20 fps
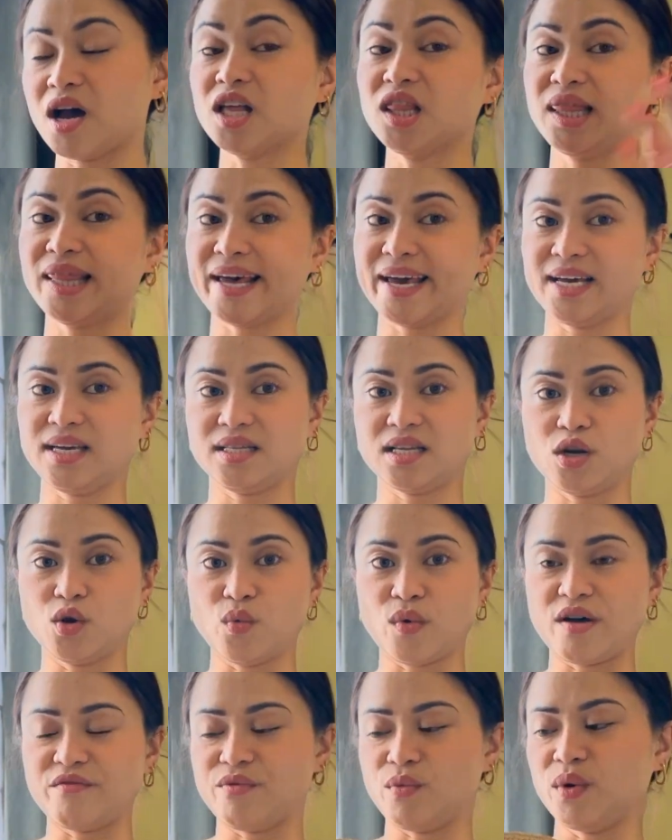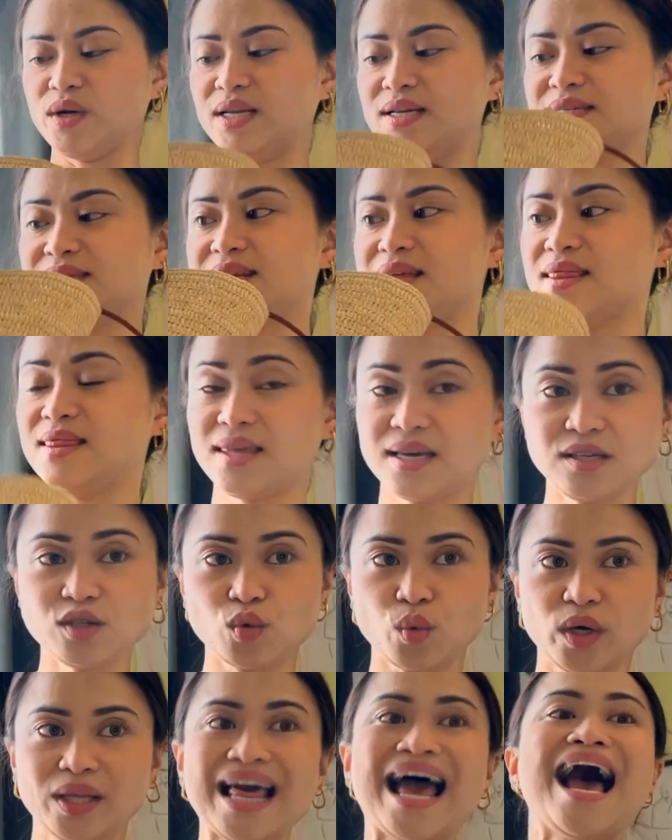unlike the Loewe one, is that this
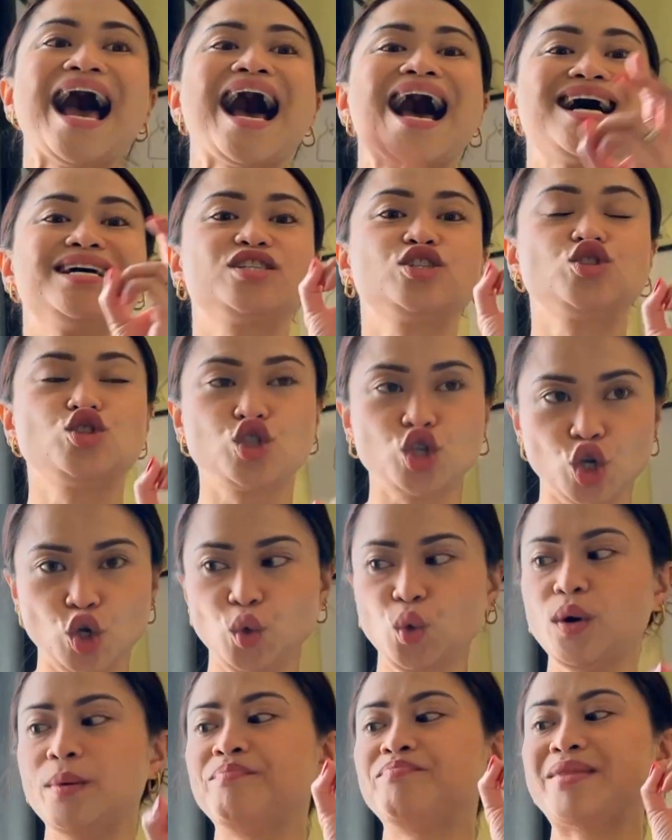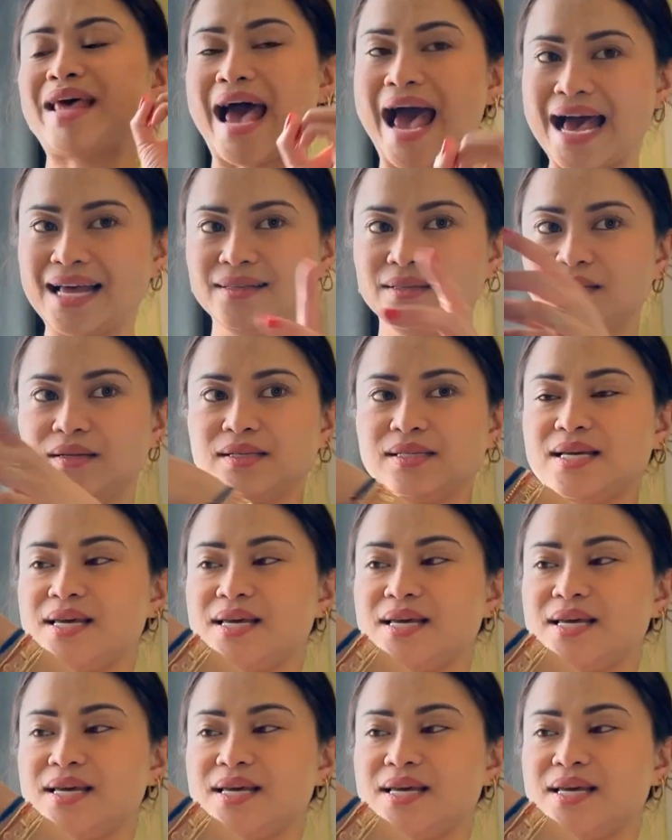one has two handles.